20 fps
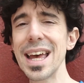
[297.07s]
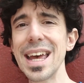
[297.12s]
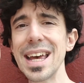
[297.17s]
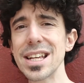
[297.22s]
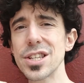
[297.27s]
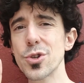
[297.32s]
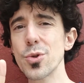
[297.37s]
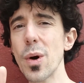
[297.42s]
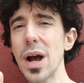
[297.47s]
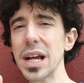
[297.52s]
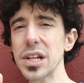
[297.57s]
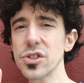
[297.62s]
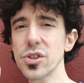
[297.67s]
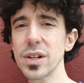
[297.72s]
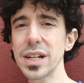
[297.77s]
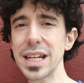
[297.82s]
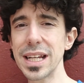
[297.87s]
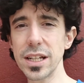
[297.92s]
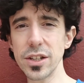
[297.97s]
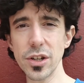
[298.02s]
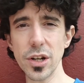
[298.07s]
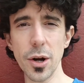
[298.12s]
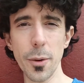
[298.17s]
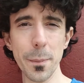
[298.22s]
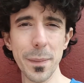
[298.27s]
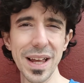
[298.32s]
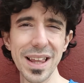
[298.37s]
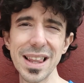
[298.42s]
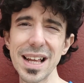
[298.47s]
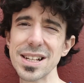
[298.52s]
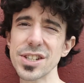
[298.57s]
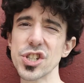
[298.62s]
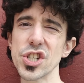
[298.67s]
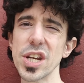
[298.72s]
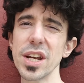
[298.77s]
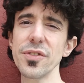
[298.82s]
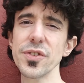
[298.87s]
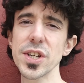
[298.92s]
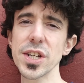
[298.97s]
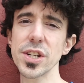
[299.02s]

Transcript: is to actually make that shift